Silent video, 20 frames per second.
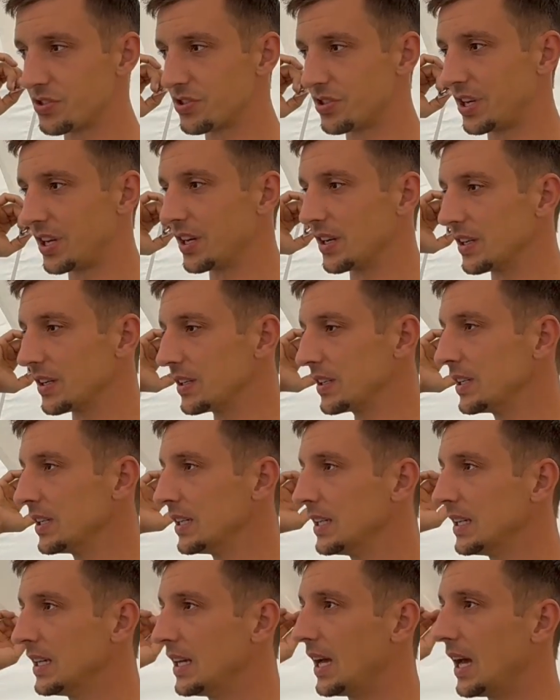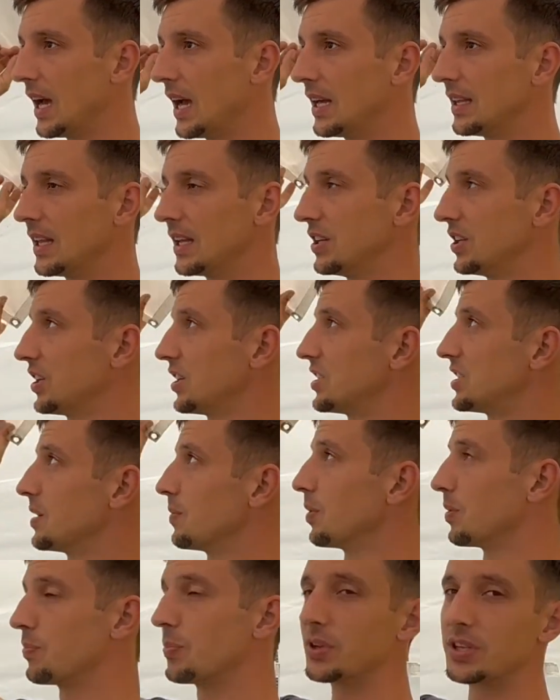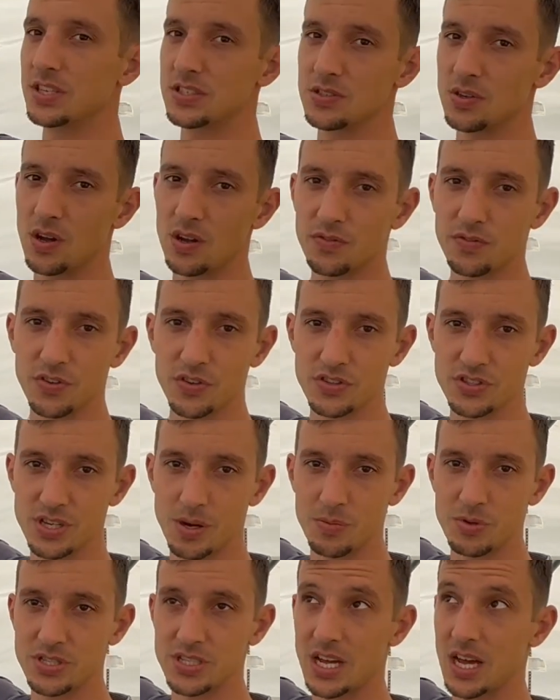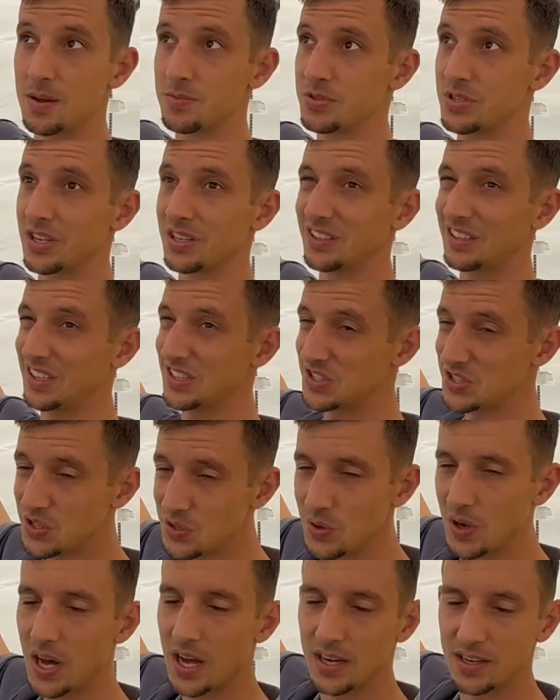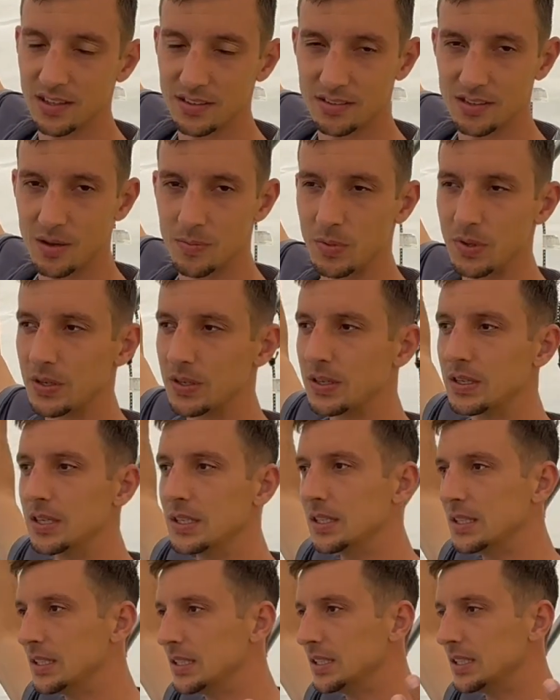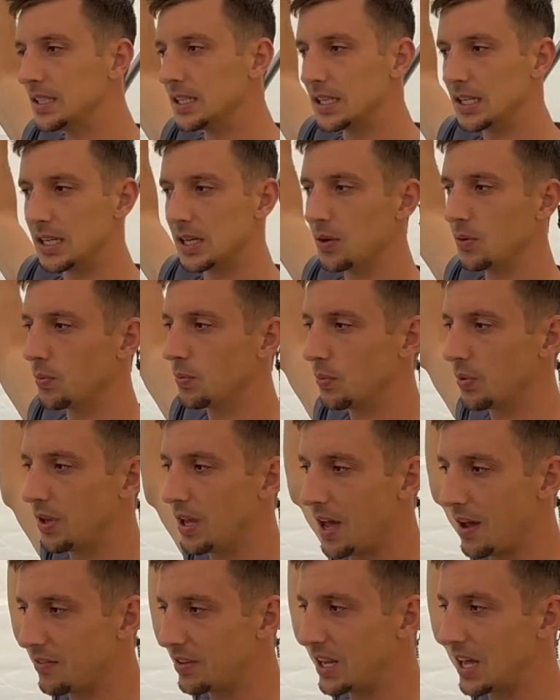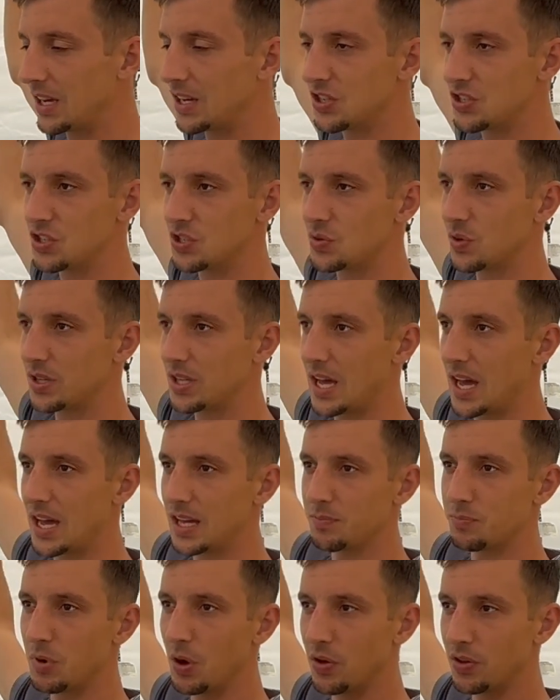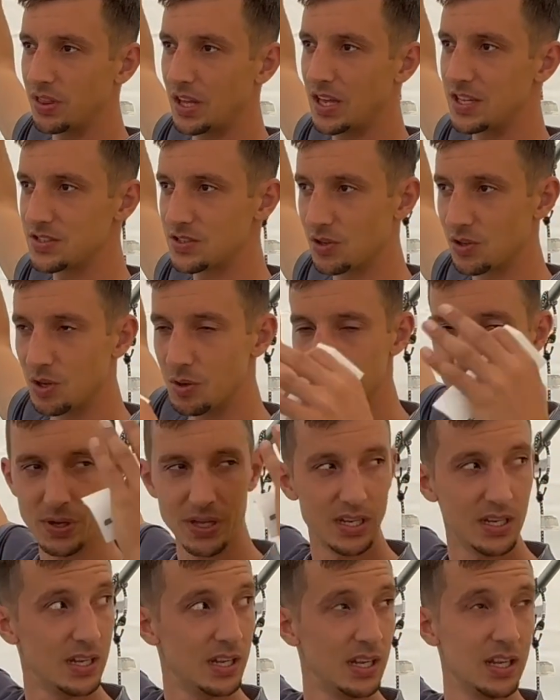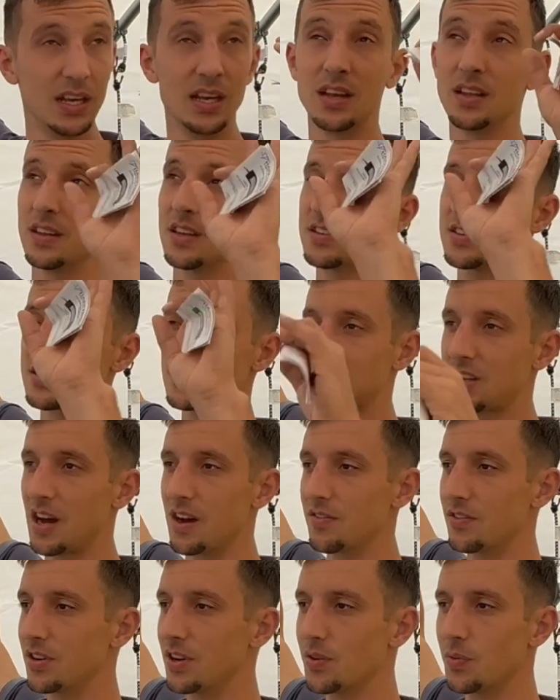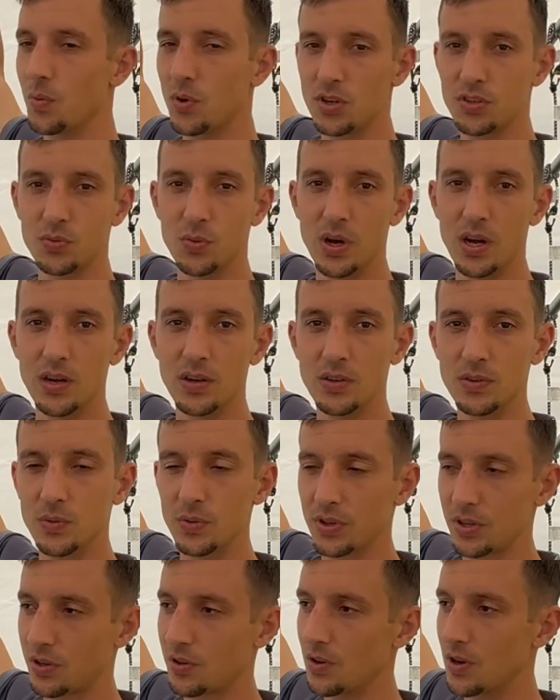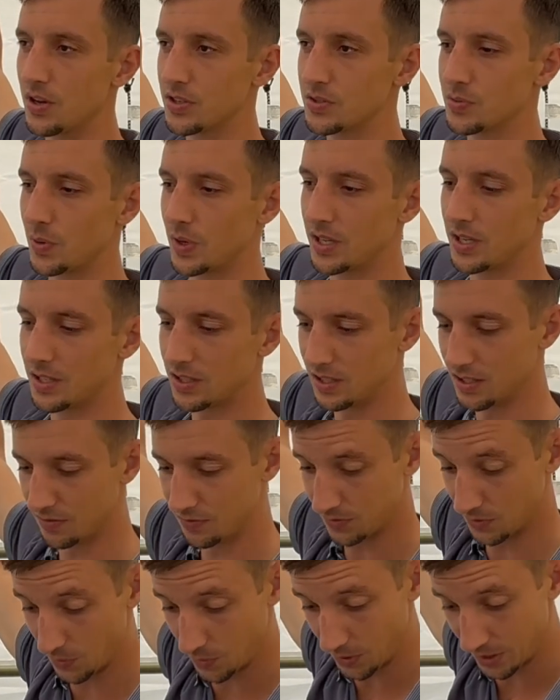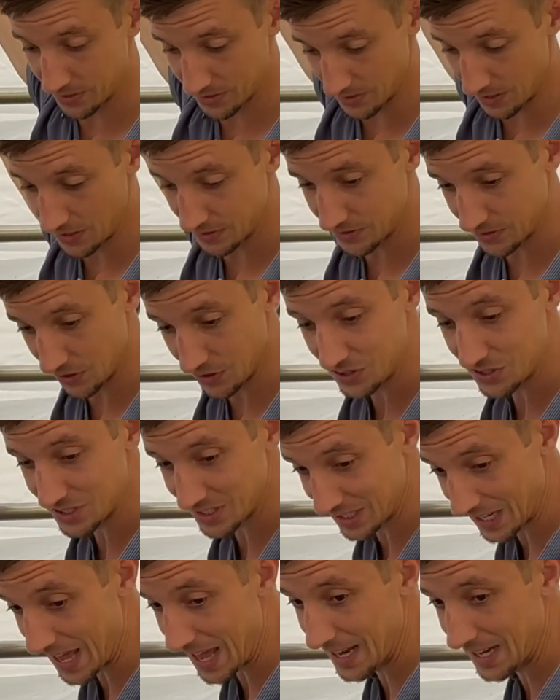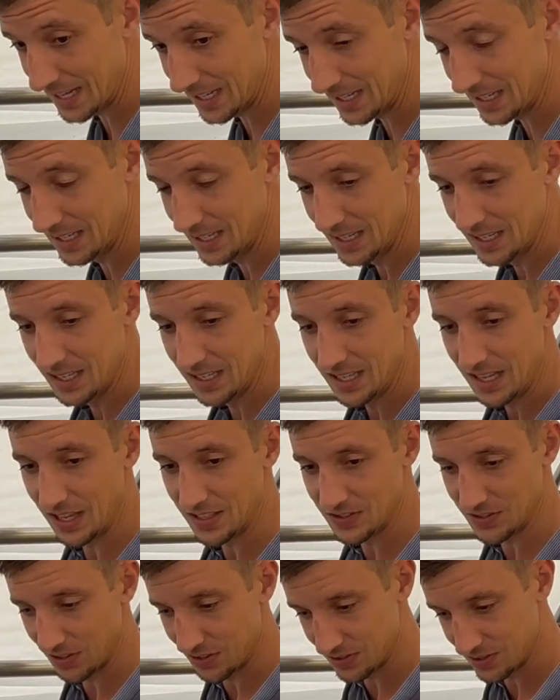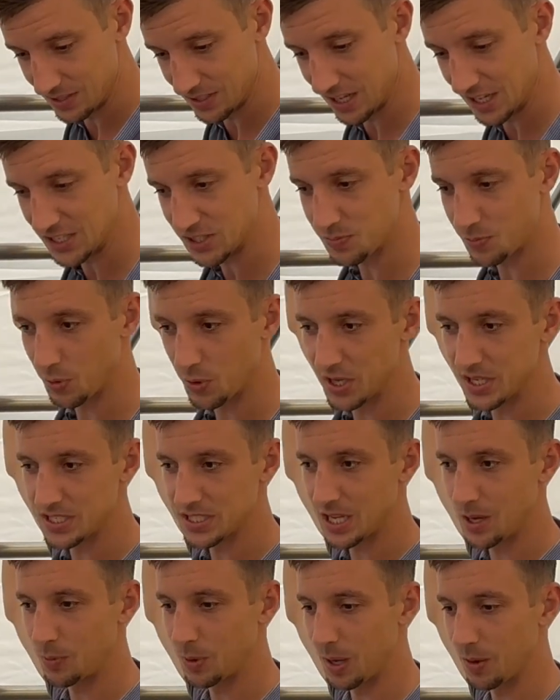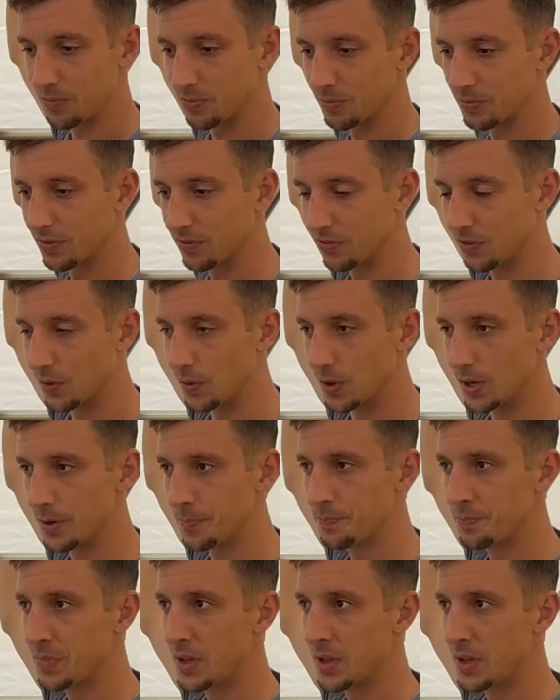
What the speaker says: in here. And then you can simply put this on for summertime so it doesn't get too hot in the summer. We haven't had issues with that. Both ends are open. This is covered. It works well with the crosswind. The floor is also slatted, and so there's a nice breeze coming up from the floor.